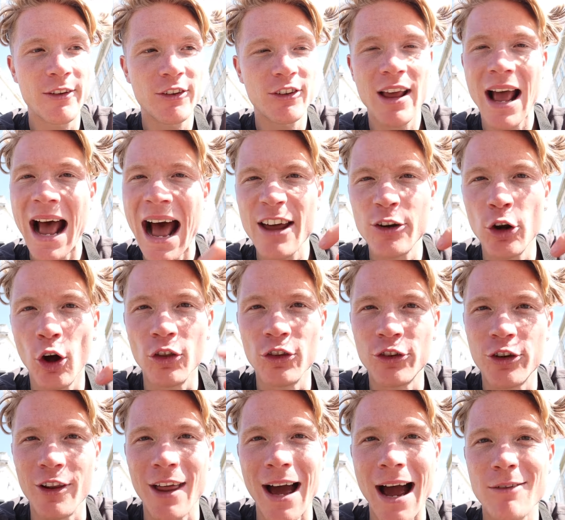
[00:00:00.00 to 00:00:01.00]
it's to add on
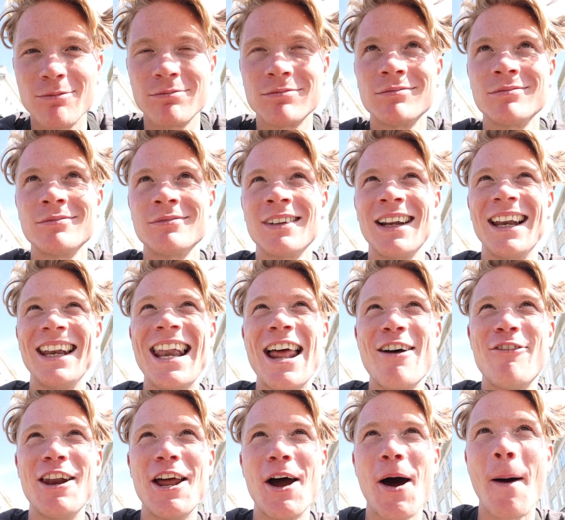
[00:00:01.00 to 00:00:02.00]
to that,
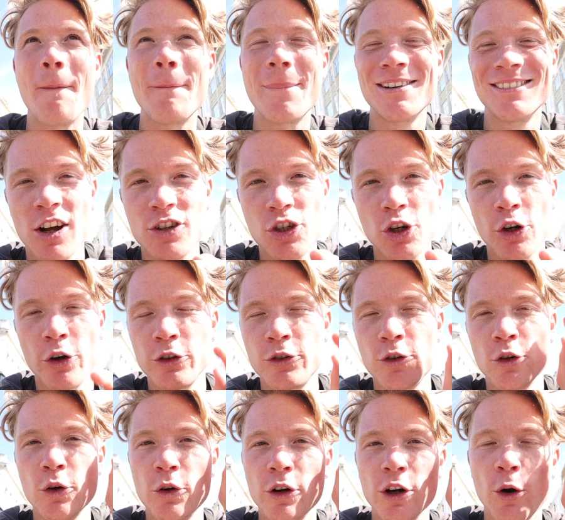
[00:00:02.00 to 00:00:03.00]
level it up. Guitar
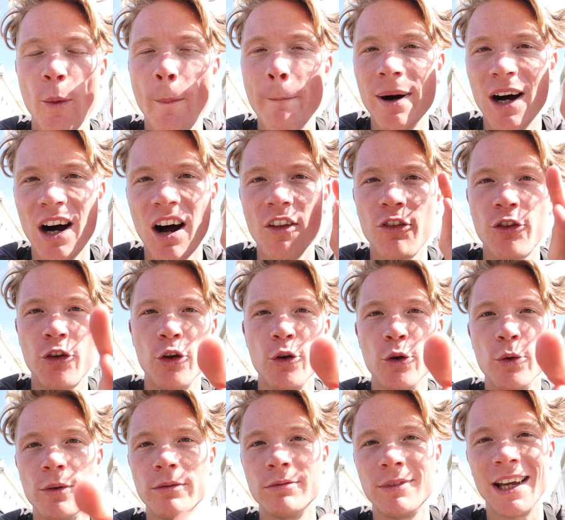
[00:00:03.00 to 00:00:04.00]
tutorial part
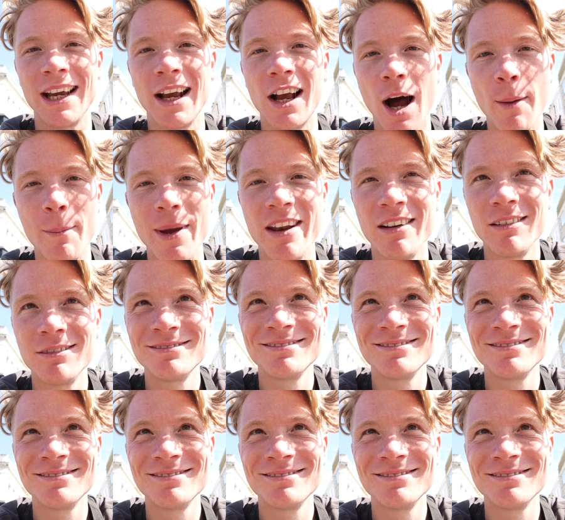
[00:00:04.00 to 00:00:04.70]
2 incoming.